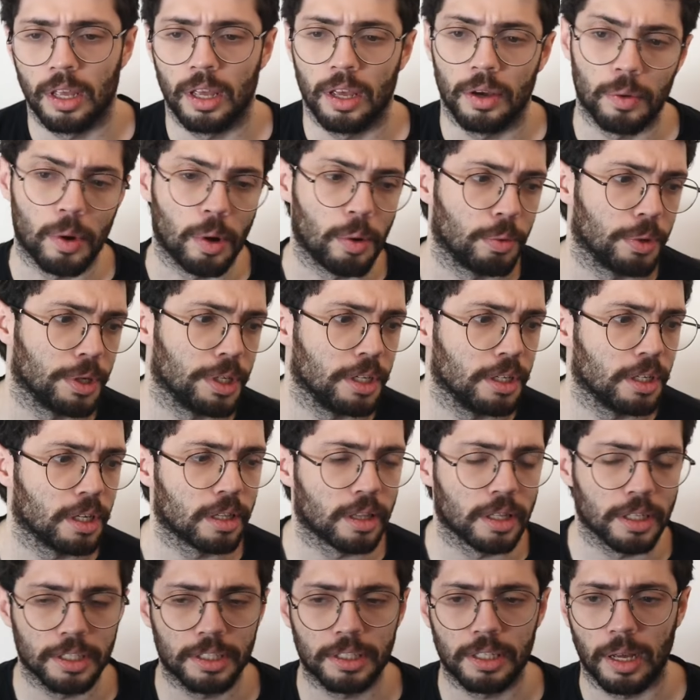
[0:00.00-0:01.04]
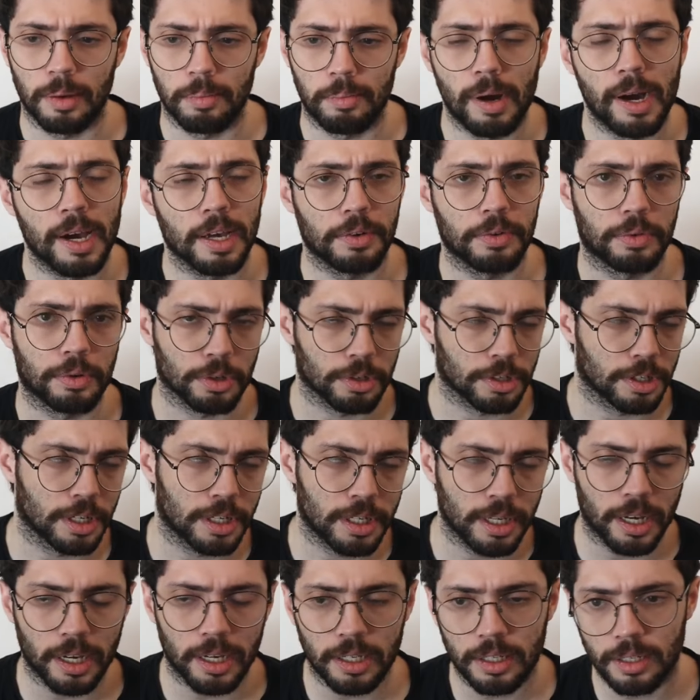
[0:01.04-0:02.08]
well, we need at least a byte for the
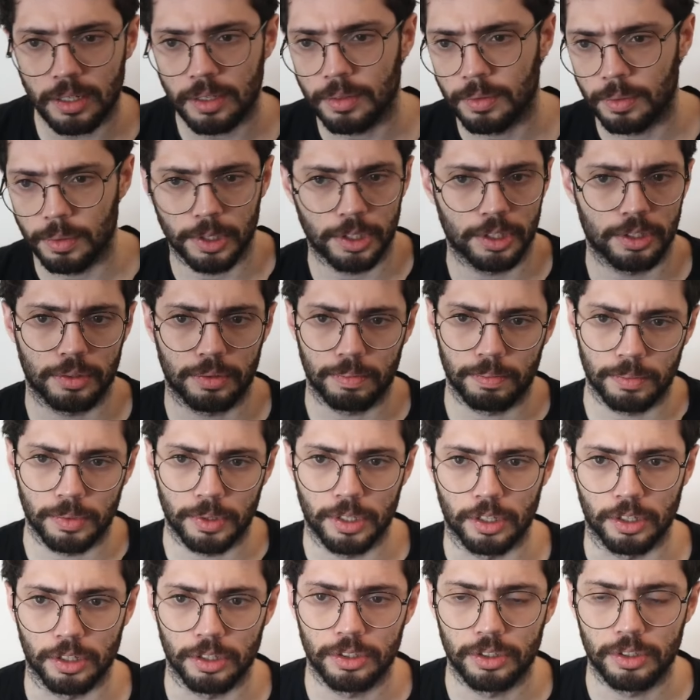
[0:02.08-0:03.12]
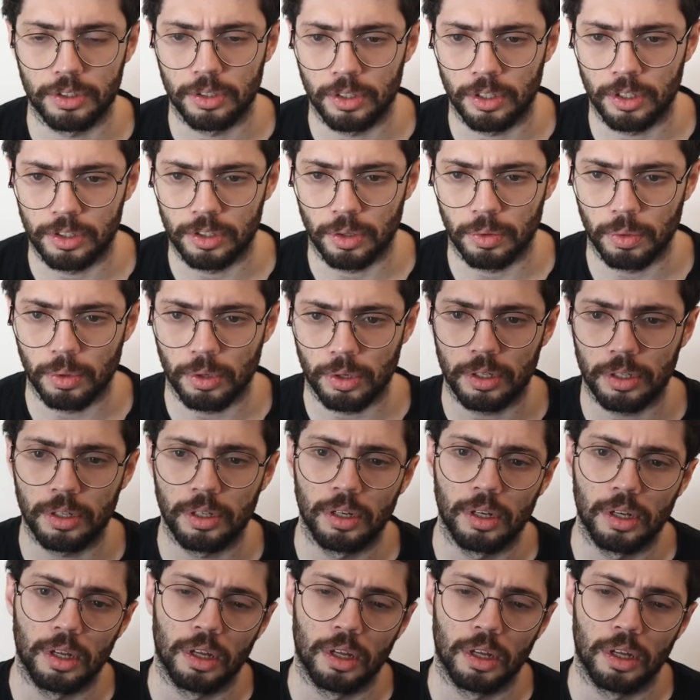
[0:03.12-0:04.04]
tag, which here it's a word.